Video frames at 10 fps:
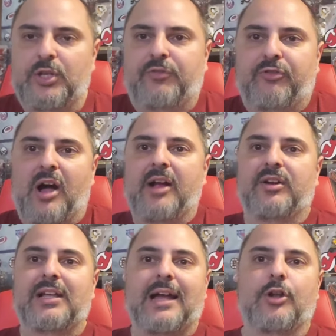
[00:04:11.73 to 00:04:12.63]
fired
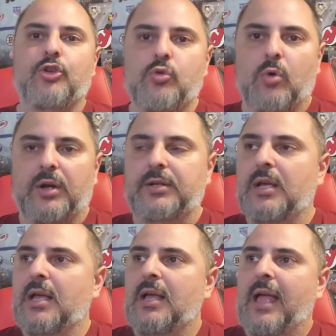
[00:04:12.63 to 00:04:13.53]
and got a new one.
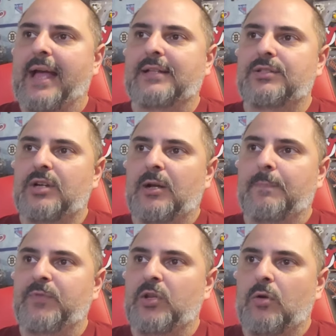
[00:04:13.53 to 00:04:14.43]
And,
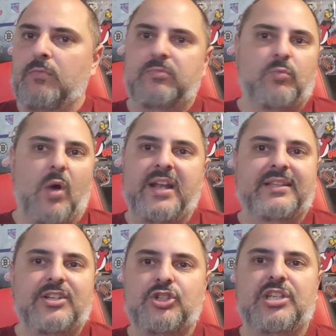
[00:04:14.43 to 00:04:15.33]
you know, why didn't
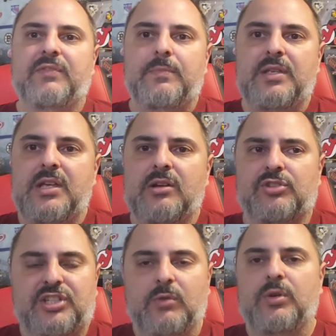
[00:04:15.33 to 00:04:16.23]
they just give him the year?
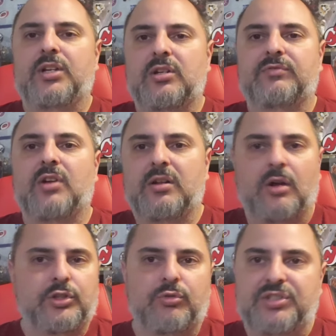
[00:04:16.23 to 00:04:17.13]
See what he could have done
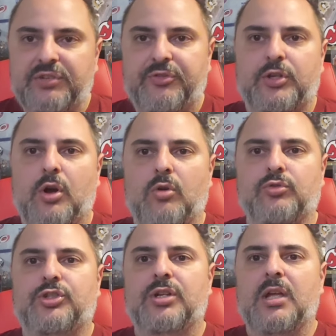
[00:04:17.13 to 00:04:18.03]
under a different
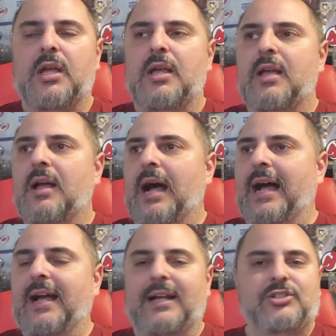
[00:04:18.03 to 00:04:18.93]
coach.
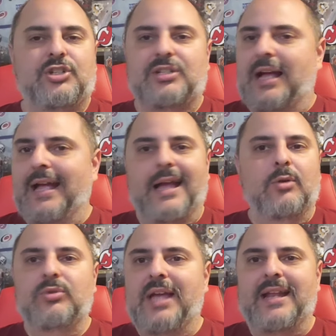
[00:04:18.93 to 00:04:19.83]
I
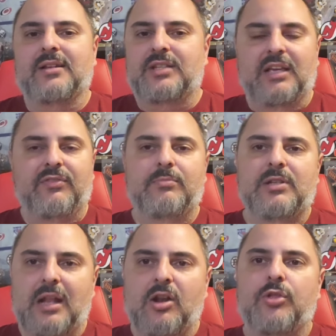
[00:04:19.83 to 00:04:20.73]
don't get it. Give him
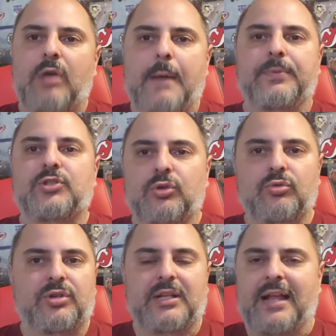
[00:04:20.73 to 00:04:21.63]
another
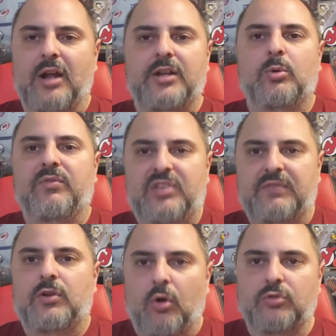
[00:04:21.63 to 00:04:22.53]
opportunity. I know we've
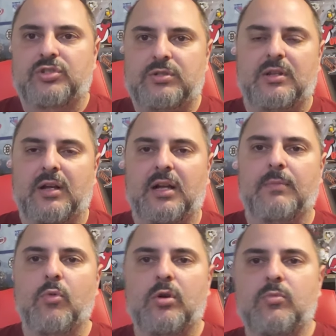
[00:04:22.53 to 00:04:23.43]
given Holtz
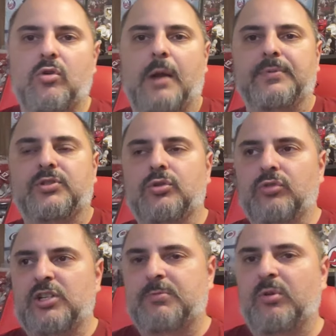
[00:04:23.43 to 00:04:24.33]
more and more
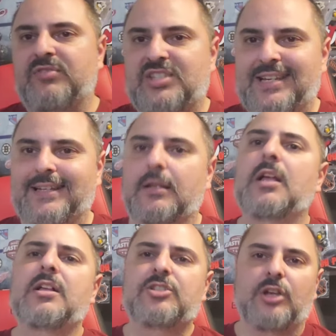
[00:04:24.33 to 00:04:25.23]
opportunities, but we've seen
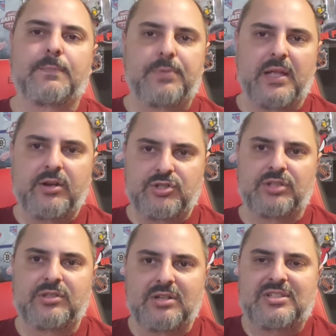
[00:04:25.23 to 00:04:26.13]
some players
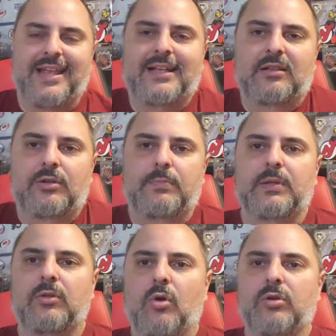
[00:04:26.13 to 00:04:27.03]
it does take a little
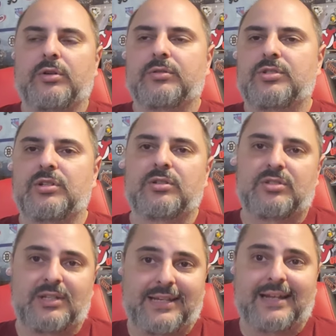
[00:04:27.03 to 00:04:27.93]
bit longer
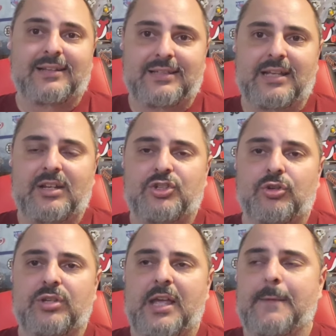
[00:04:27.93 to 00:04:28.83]
to get it, the
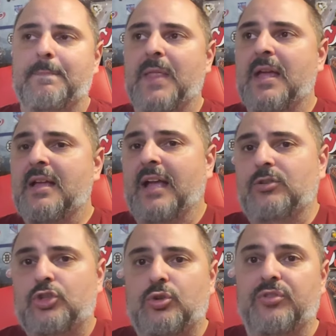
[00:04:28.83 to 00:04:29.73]
NHL game. And
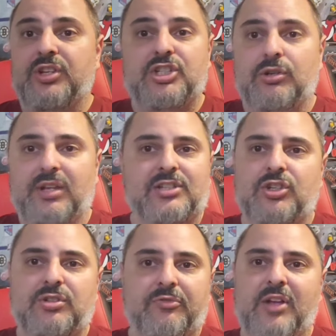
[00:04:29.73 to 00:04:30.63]
you saw this year, he has
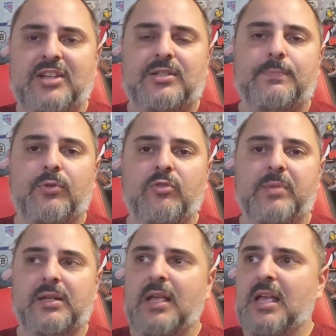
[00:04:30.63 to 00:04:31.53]
such a vast
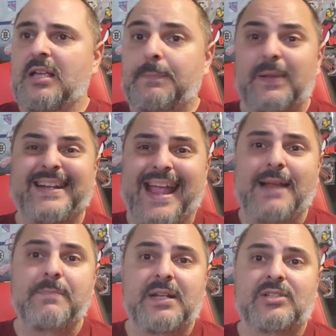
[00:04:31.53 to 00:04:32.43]
improvement. He played
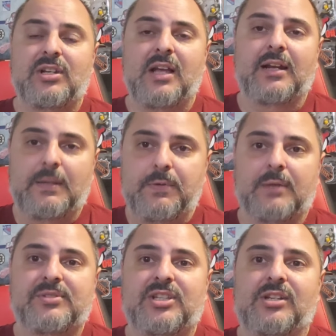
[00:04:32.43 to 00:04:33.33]
8 minutes a night and he put
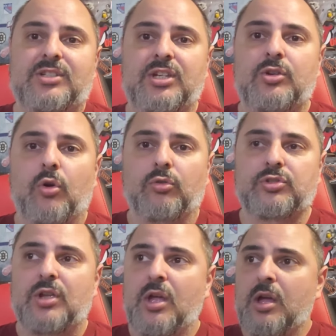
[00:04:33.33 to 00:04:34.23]
up 16
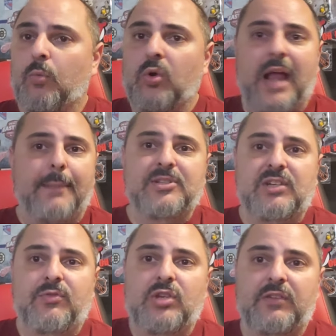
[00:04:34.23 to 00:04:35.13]
goals. What happens
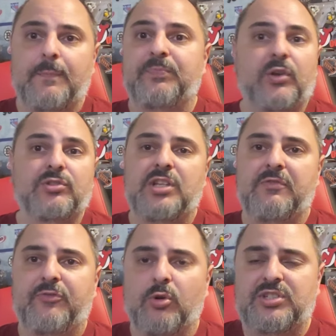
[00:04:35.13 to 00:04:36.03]
if you give him 13,
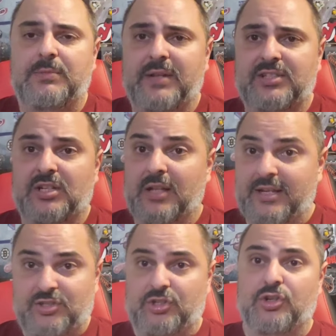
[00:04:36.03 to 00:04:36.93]
14 minutes a night?
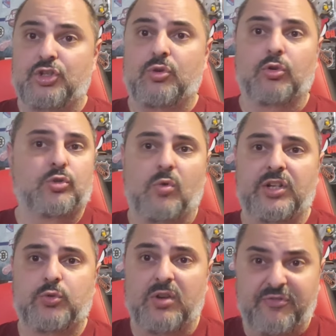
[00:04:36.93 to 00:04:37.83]
Is he going to score
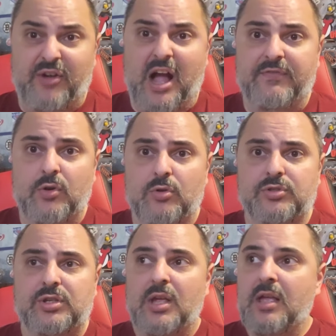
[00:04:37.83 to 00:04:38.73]
20, 25
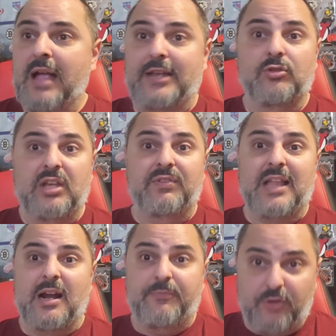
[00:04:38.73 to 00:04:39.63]
goals? And you're giving
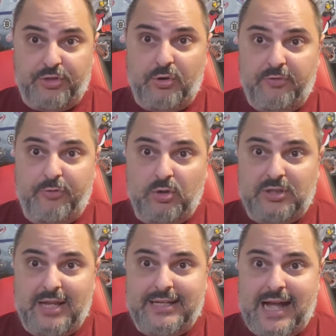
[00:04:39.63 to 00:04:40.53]
that up for a third, fourth
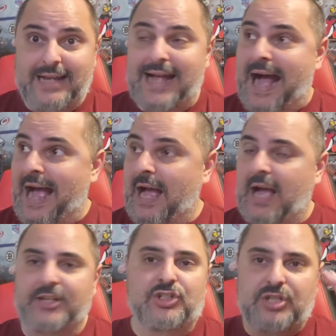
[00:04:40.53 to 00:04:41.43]
line guy?
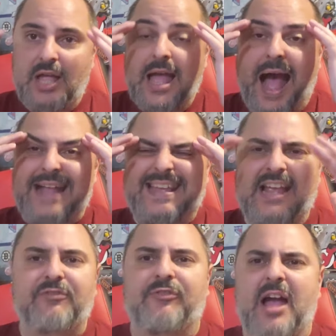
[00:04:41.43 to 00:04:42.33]
I
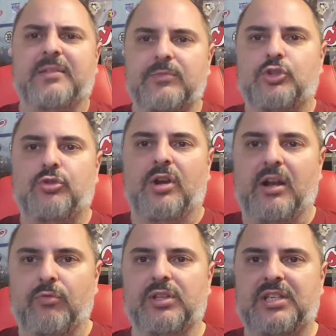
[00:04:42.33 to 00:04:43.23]
can't fathom this trade. I
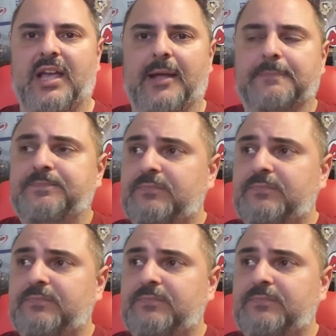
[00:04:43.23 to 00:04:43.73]
really can't.